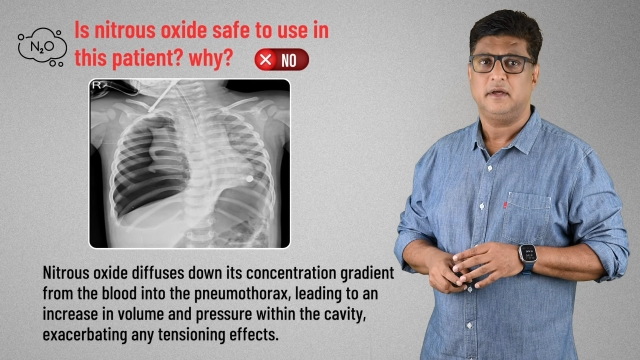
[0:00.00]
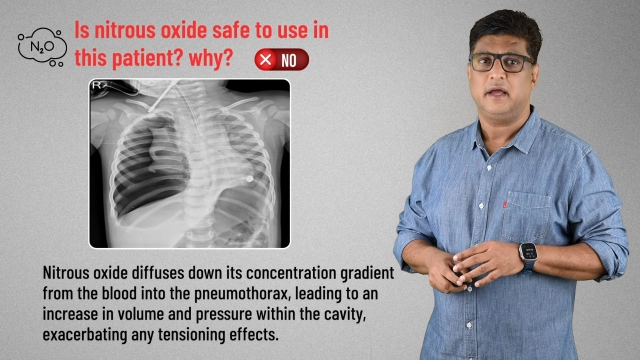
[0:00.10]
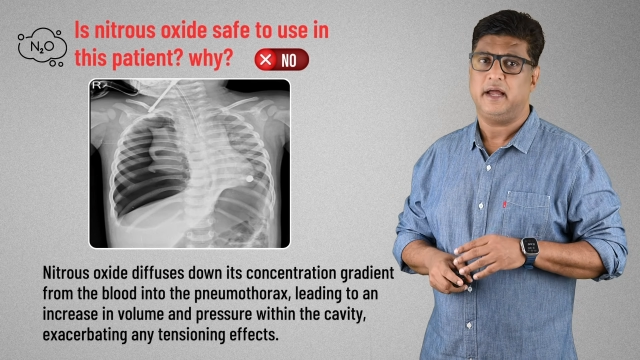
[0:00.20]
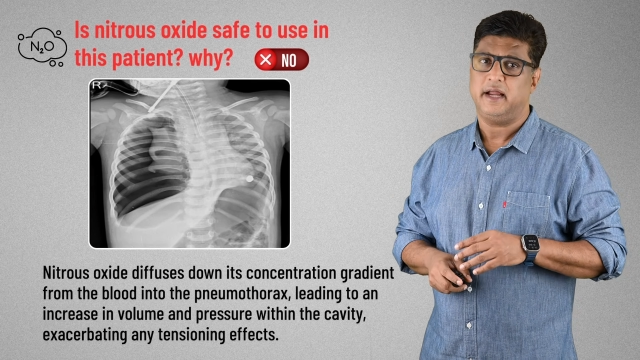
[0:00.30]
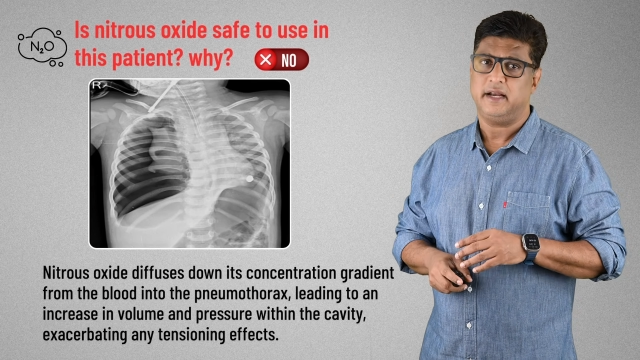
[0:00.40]

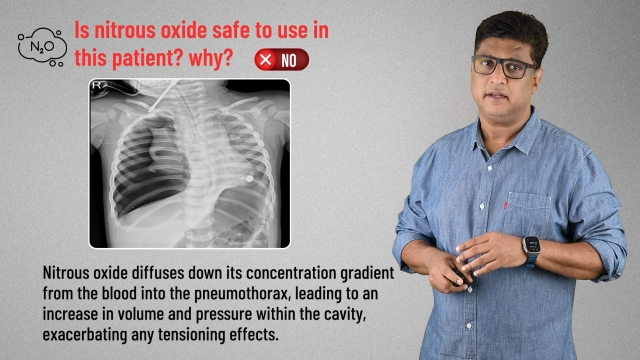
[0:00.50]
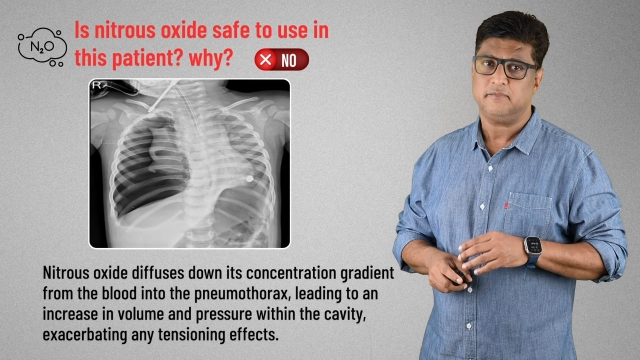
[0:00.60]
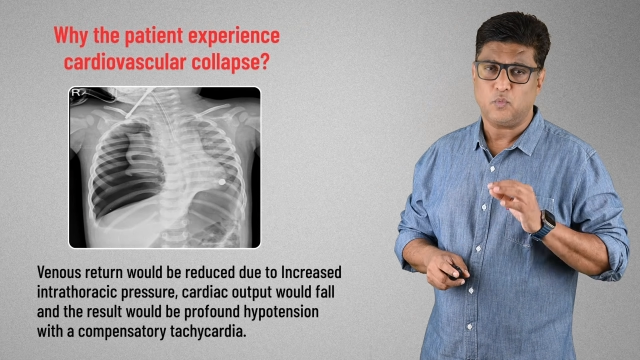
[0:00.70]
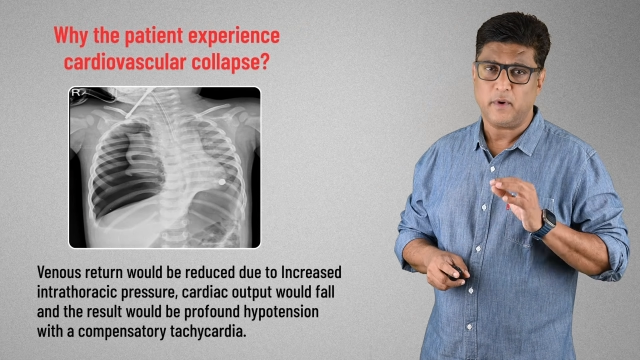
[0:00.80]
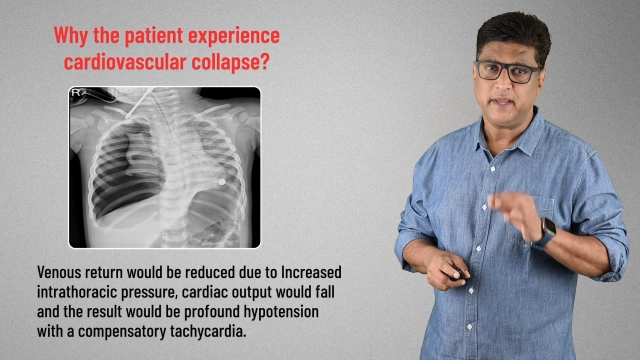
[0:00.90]
And
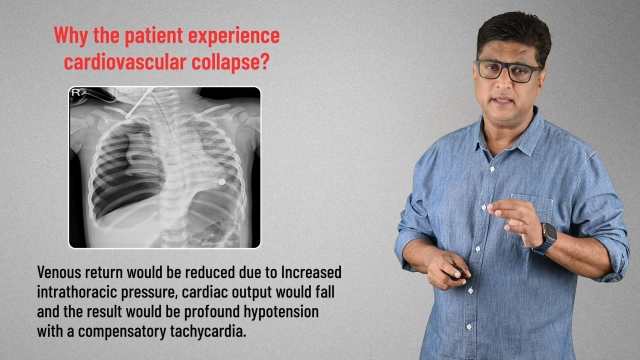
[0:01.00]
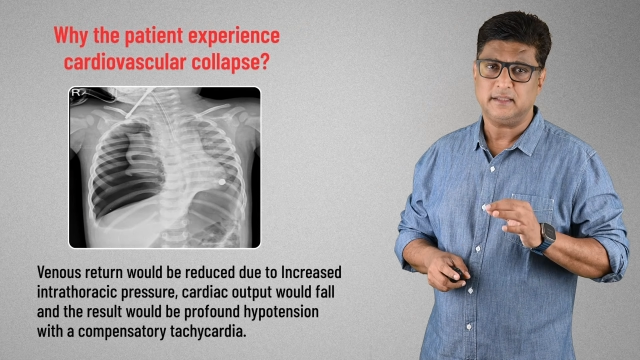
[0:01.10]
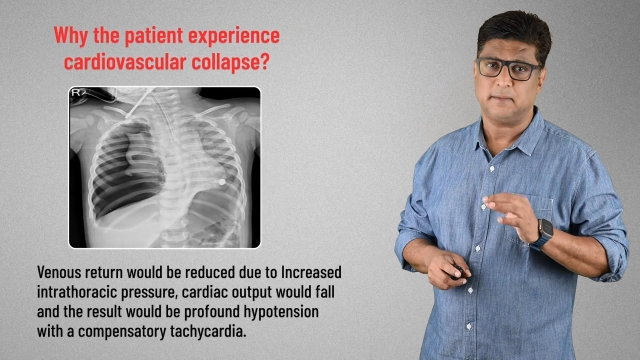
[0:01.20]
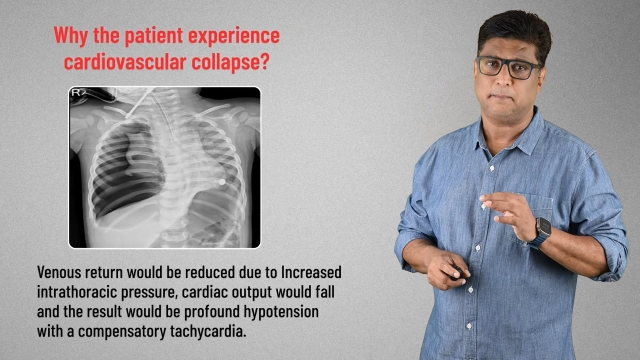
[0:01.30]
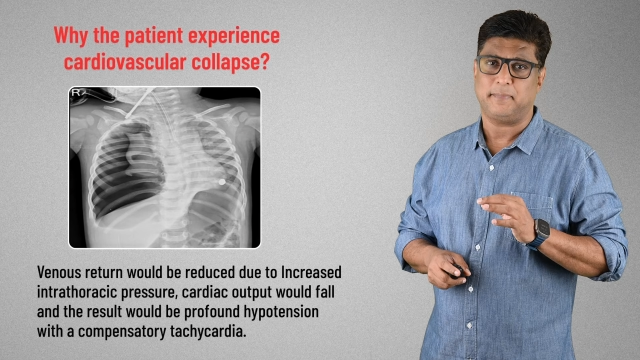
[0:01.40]
why
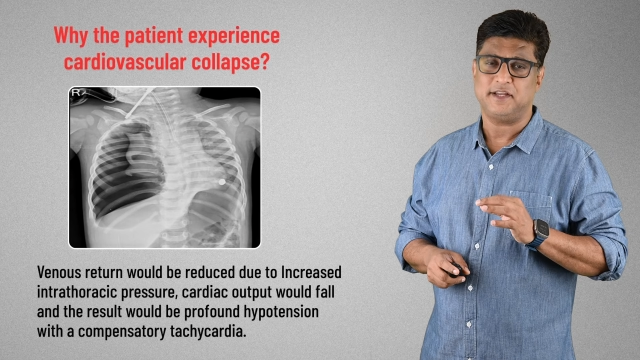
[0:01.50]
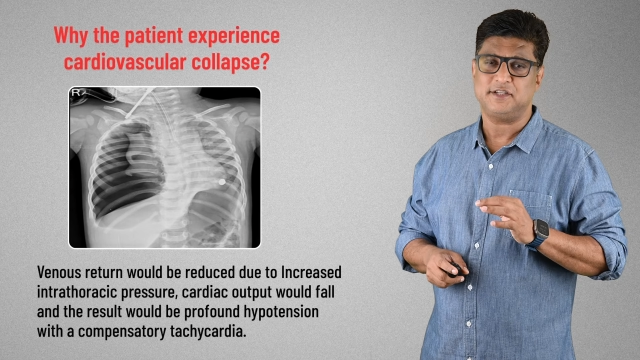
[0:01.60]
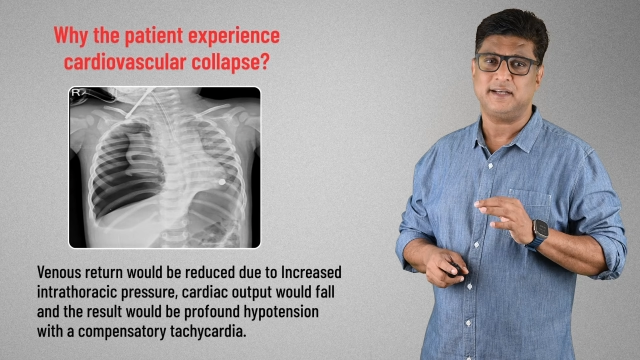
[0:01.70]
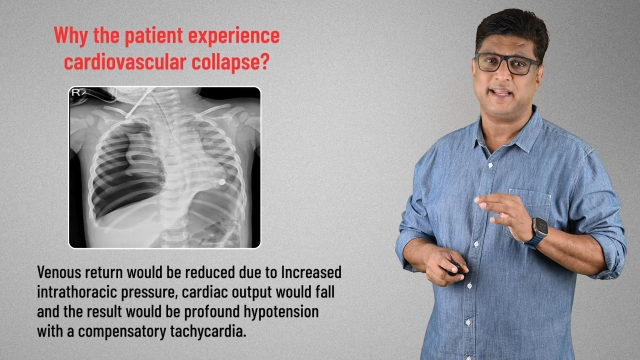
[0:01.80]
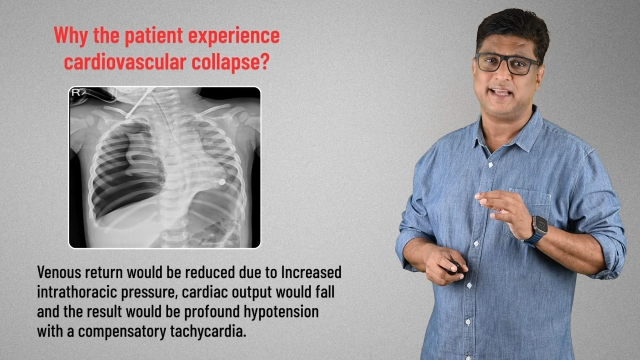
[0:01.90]
the
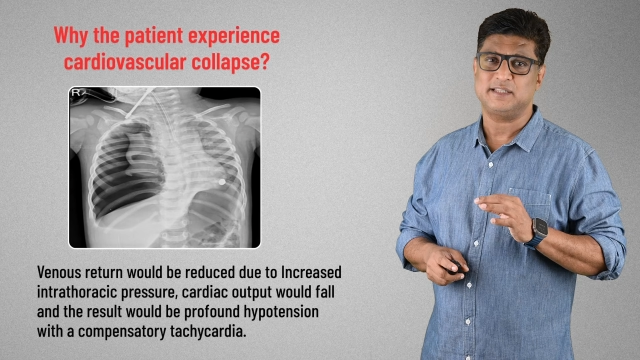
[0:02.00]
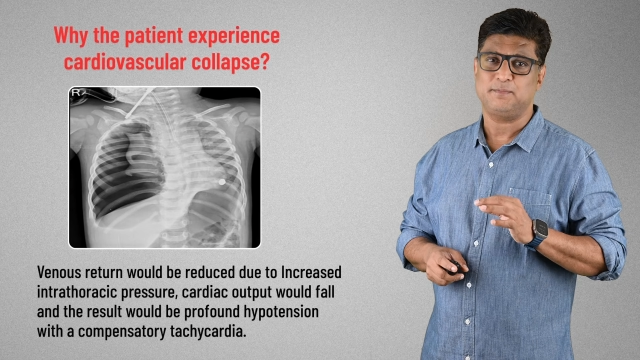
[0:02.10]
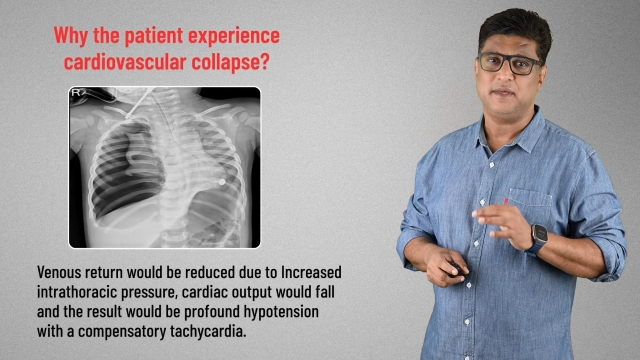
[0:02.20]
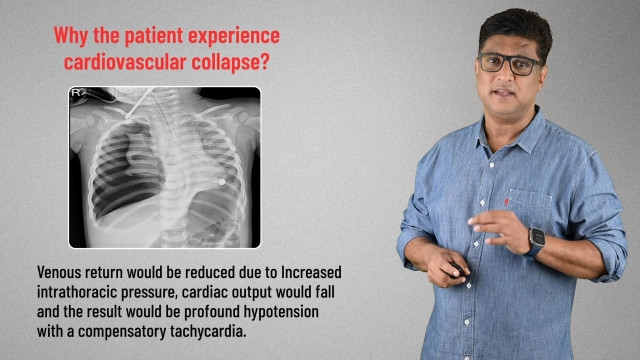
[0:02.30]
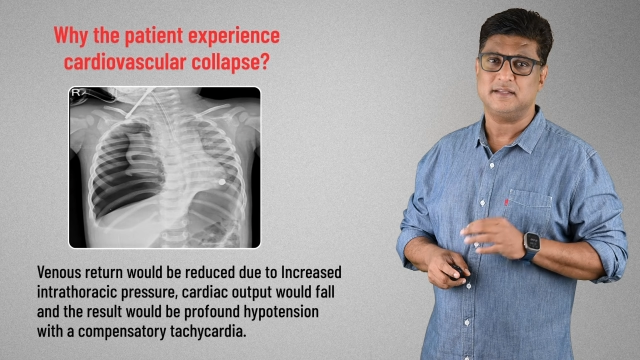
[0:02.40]
patient
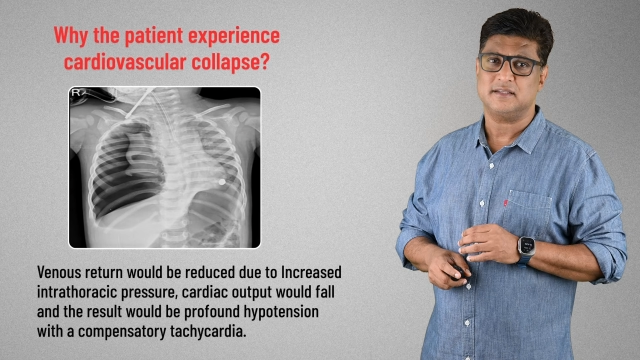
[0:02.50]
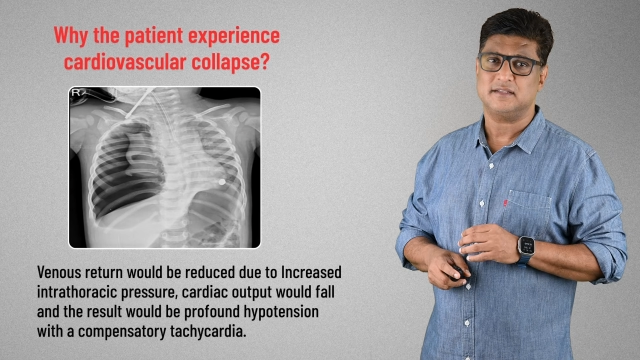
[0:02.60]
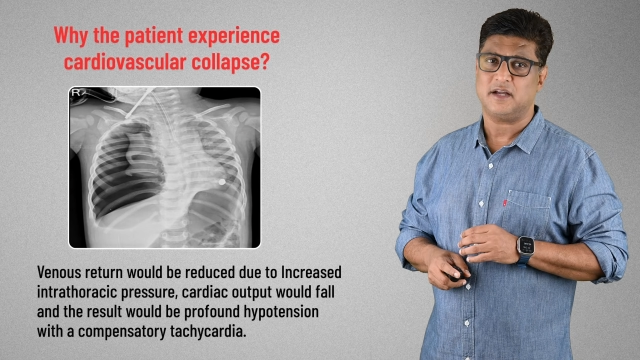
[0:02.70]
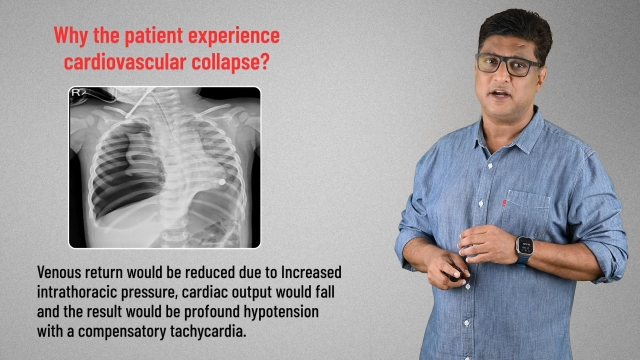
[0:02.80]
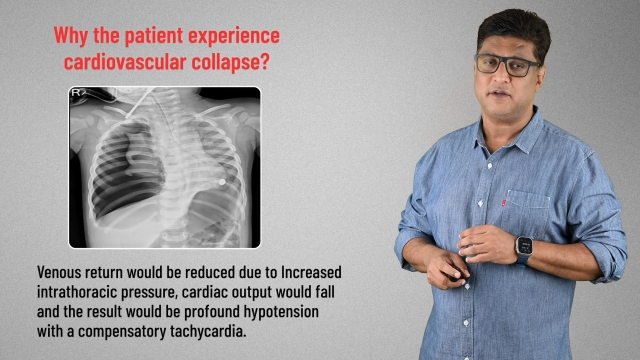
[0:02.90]
experiences
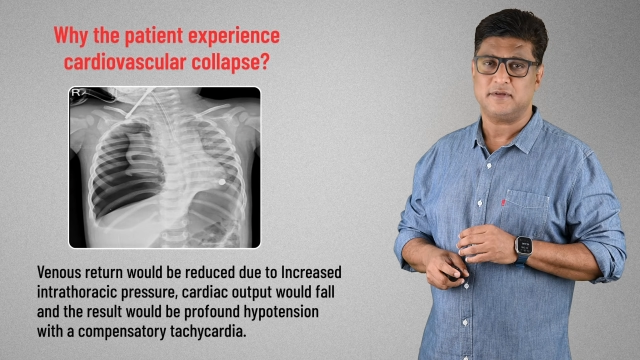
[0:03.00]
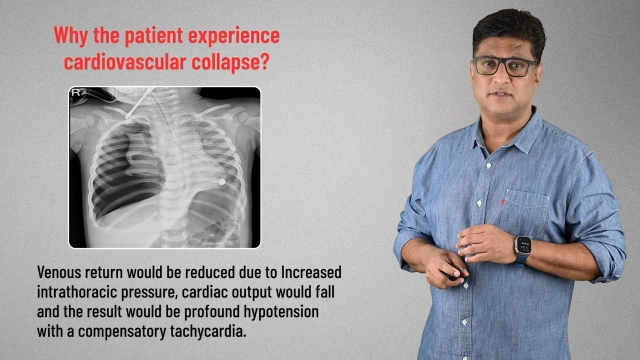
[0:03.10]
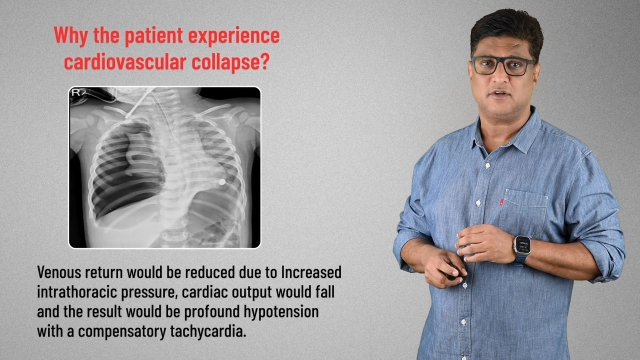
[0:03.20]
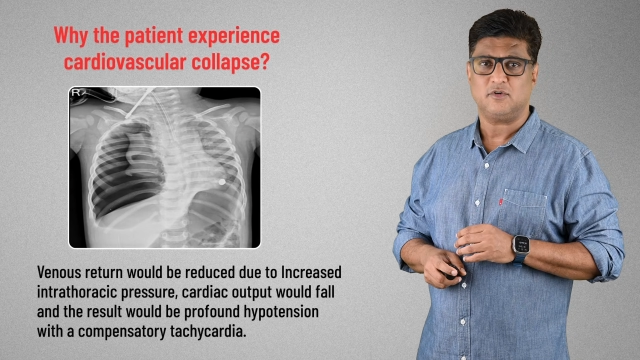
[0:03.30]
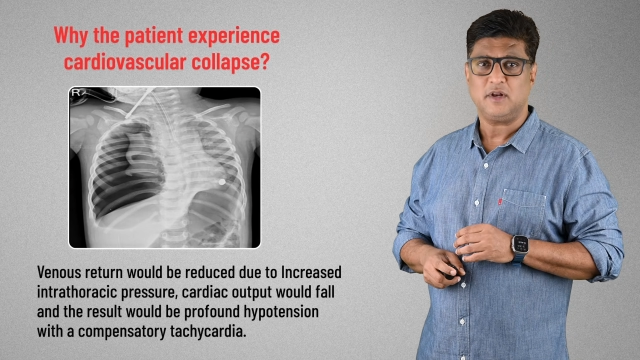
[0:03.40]

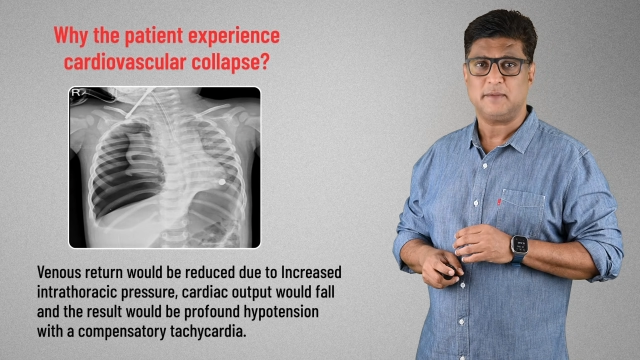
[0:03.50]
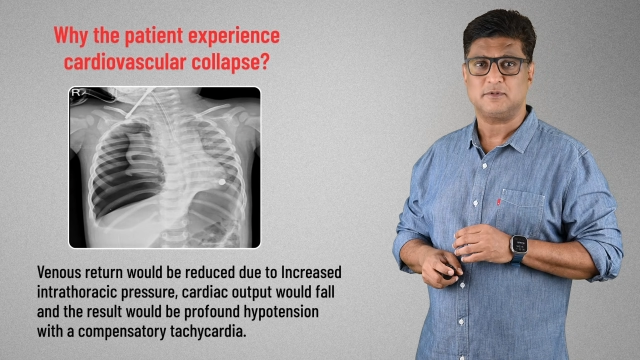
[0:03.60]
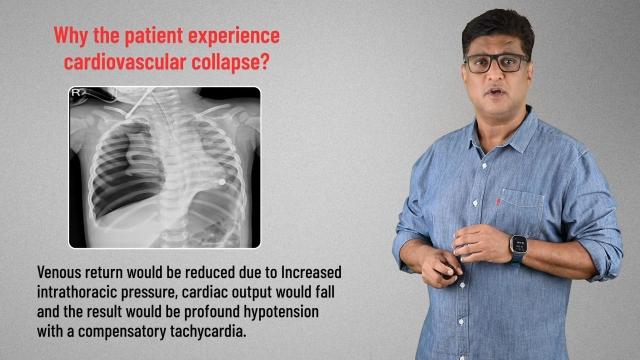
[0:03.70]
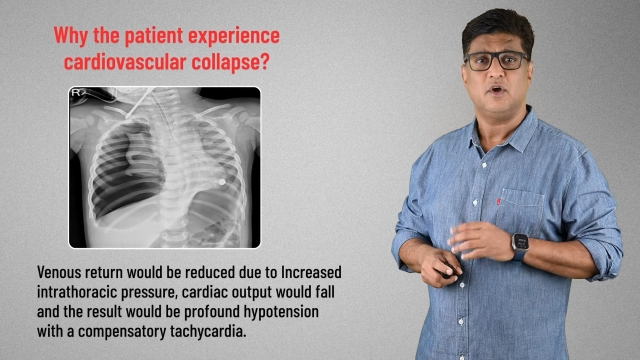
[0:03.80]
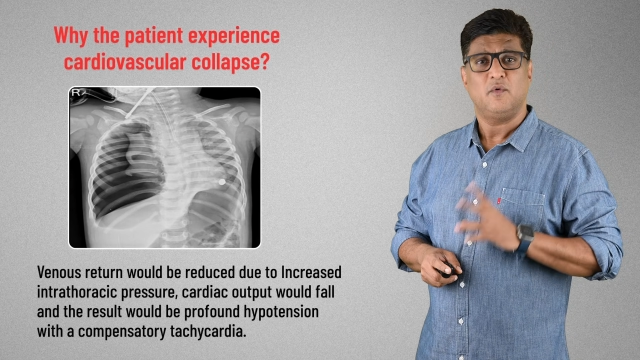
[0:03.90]
cardiovascular collapse.